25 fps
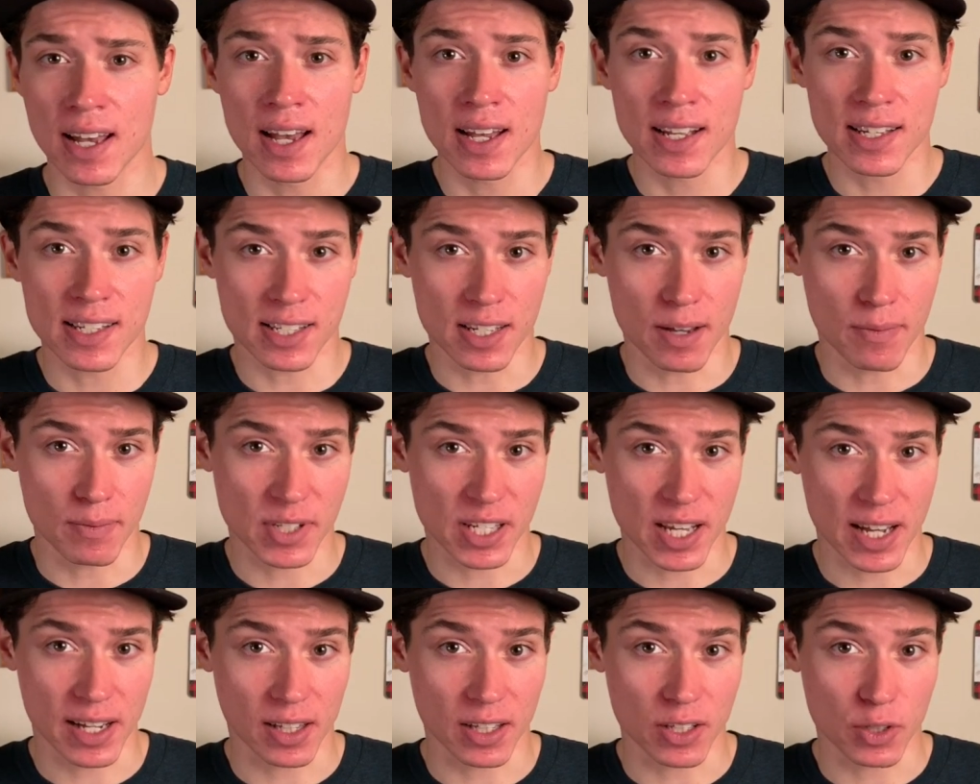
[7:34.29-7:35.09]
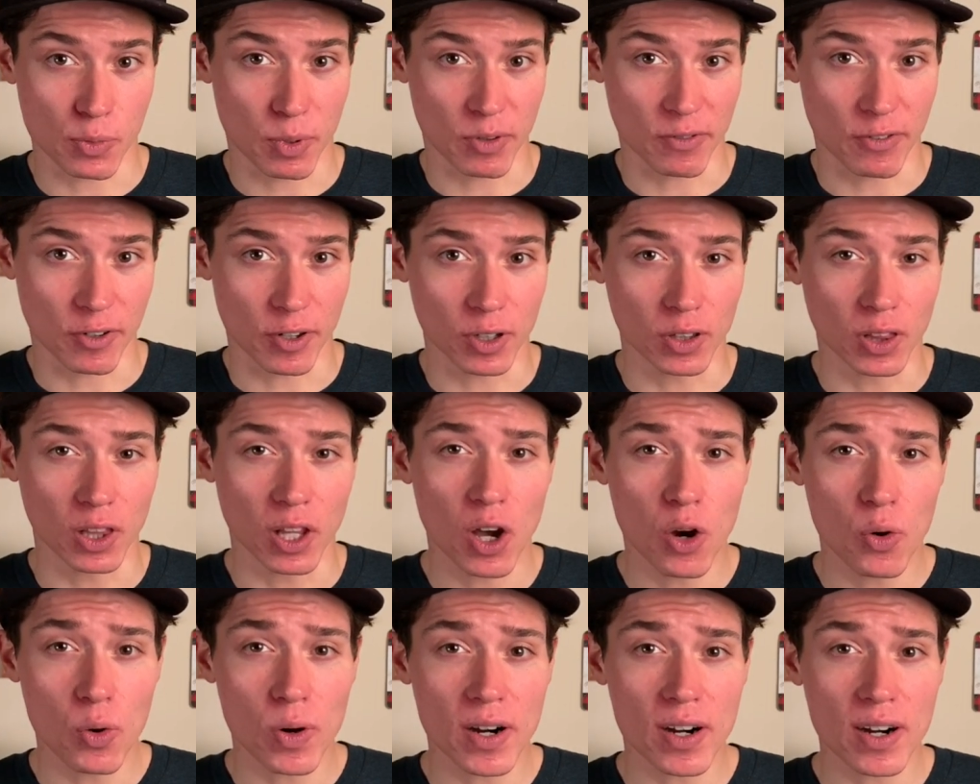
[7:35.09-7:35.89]
Some cyclists prefer
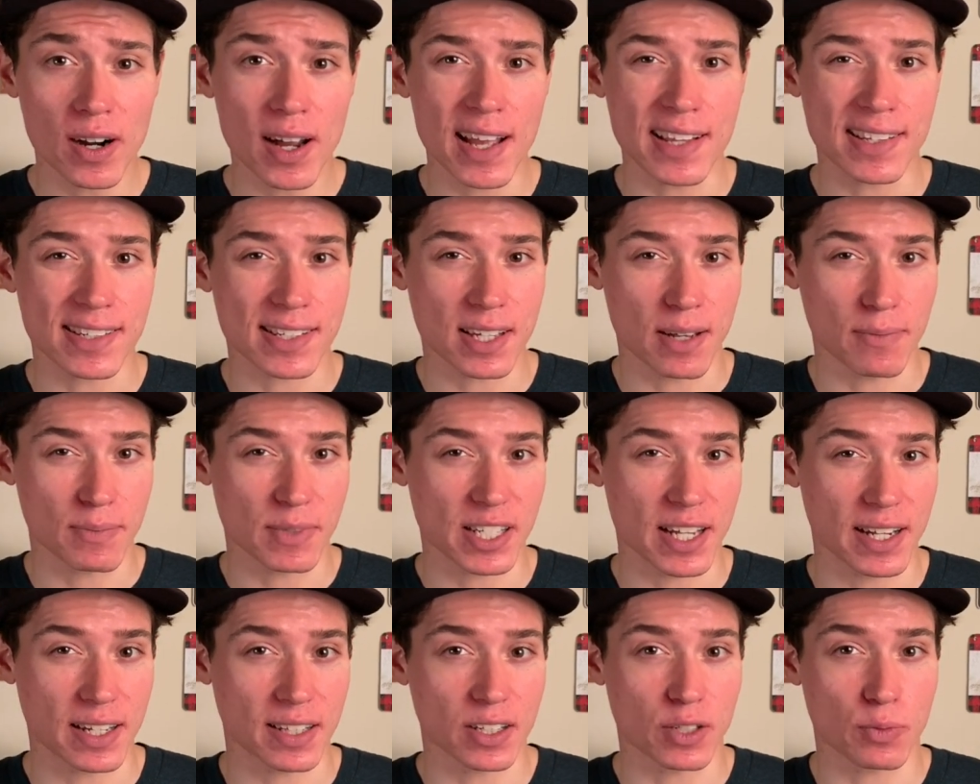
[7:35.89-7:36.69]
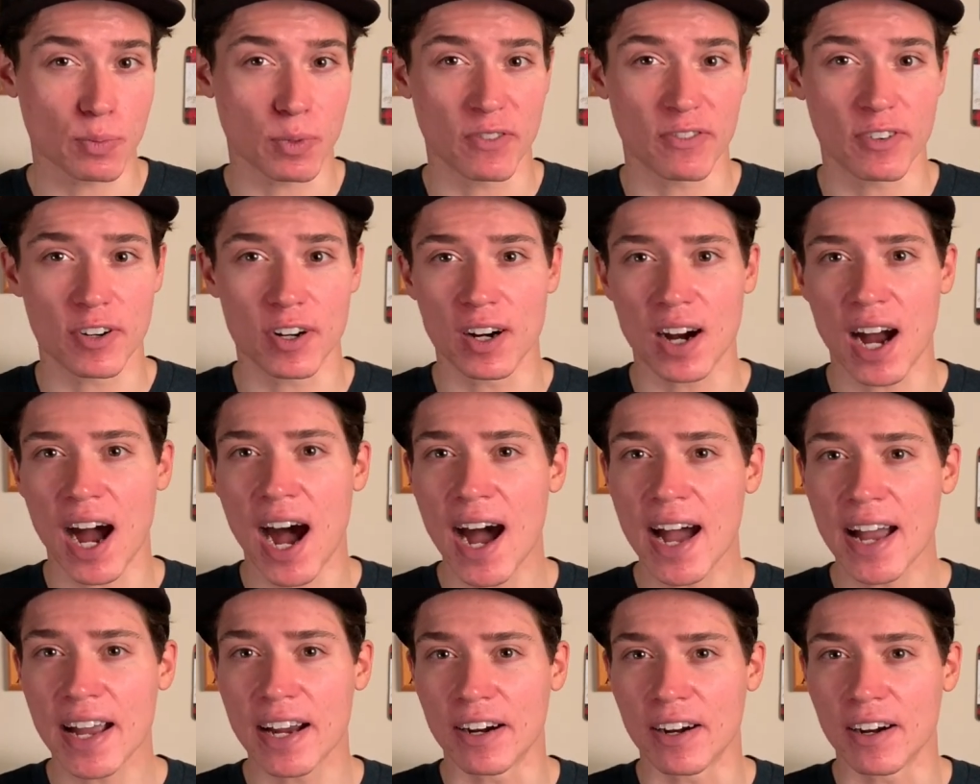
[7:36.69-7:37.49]
lower and some cyclists prefer
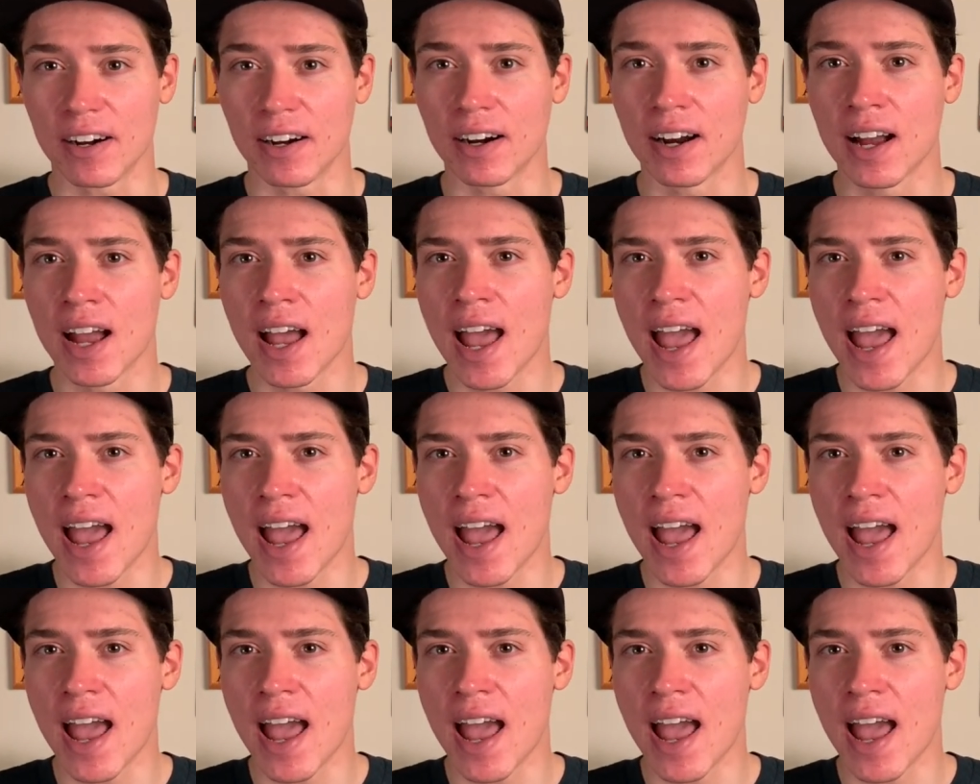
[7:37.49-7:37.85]
higher,